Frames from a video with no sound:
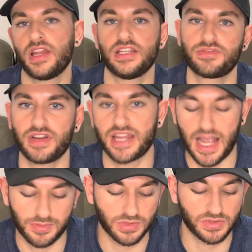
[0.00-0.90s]
it's 3
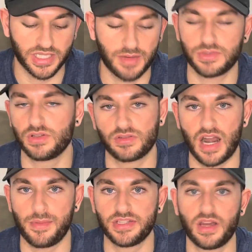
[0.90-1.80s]
capsules, it comes to a
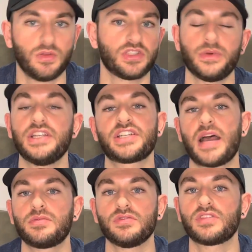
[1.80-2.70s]
gram in total, so each
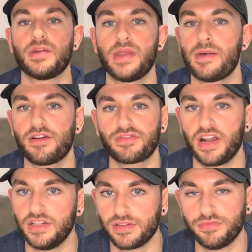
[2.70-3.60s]
capsule is going to be about
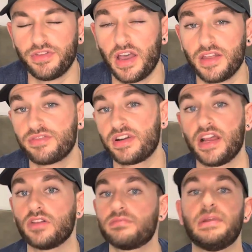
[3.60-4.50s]
333
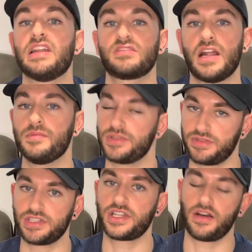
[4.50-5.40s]
odd milligrams of
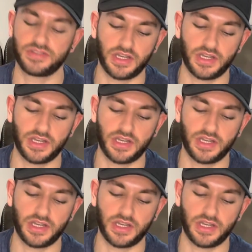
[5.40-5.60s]
the stuff.